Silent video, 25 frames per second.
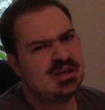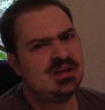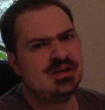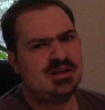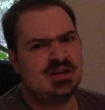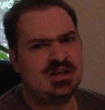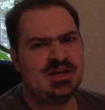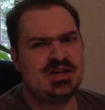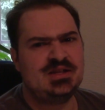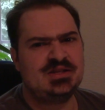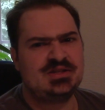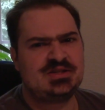
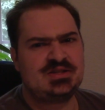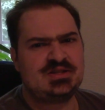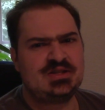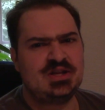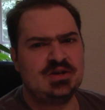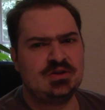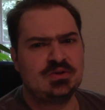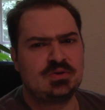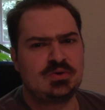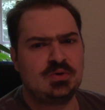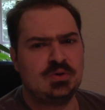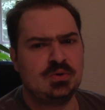he's
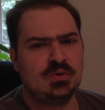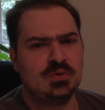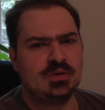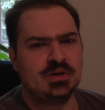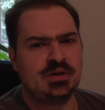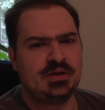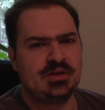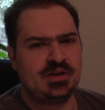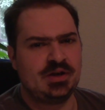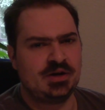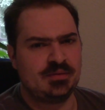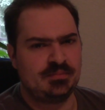still cool
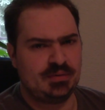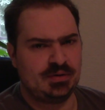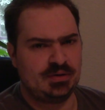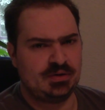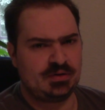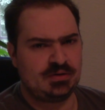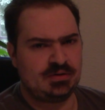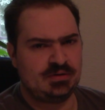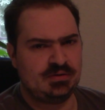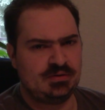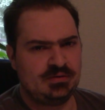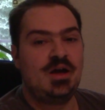in their
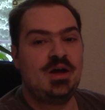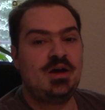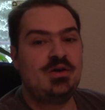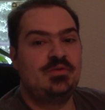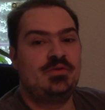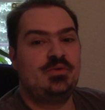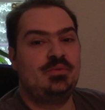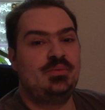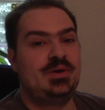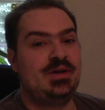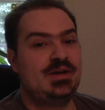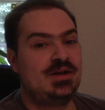book.
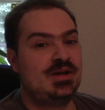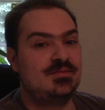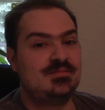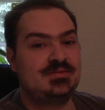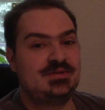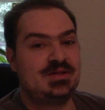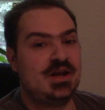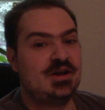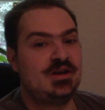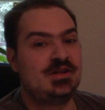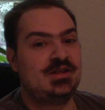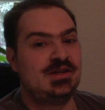However, when it comes
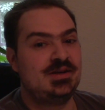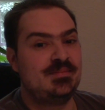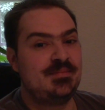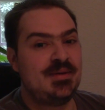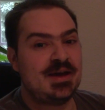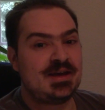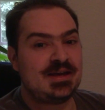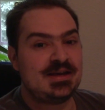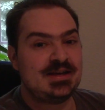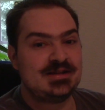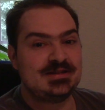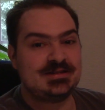down to the
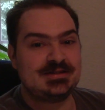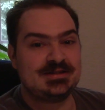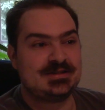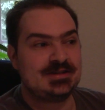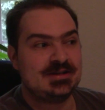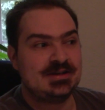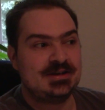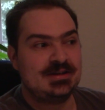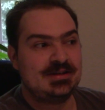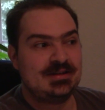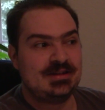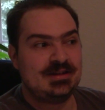
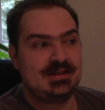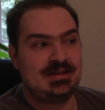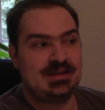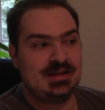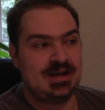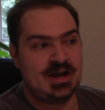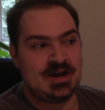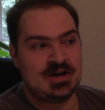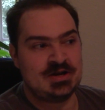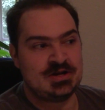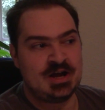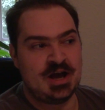Namekians,
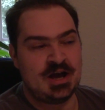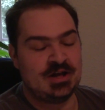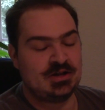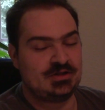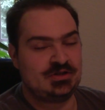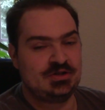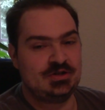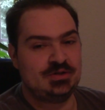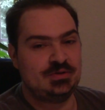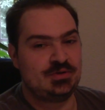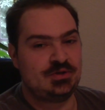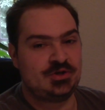they're not
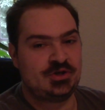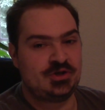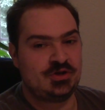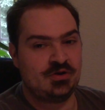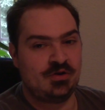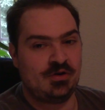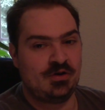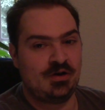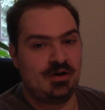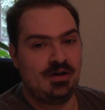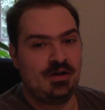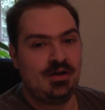too
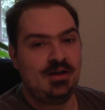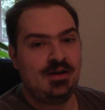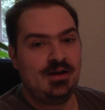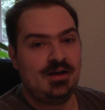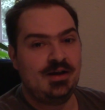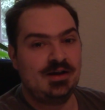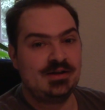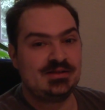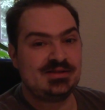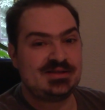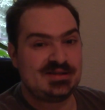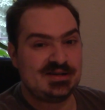sure,
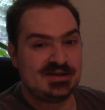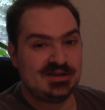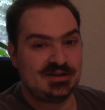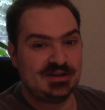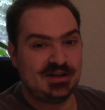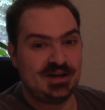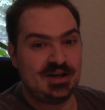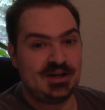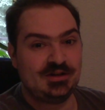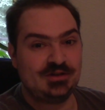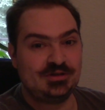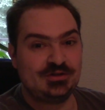
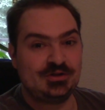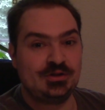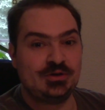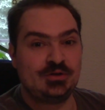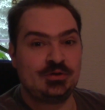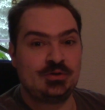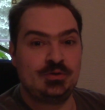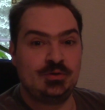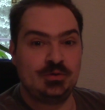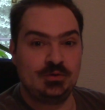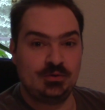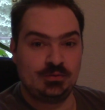until Elder
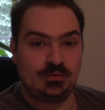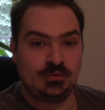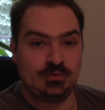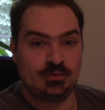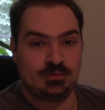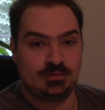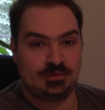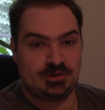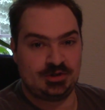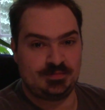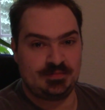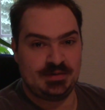
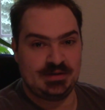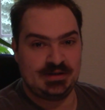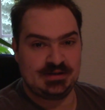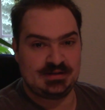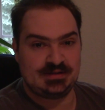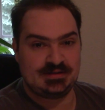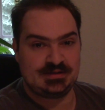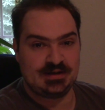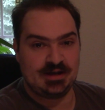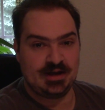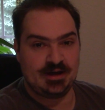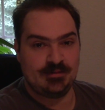Guru
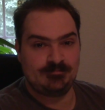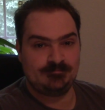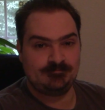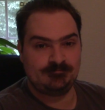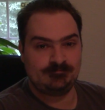speaks up.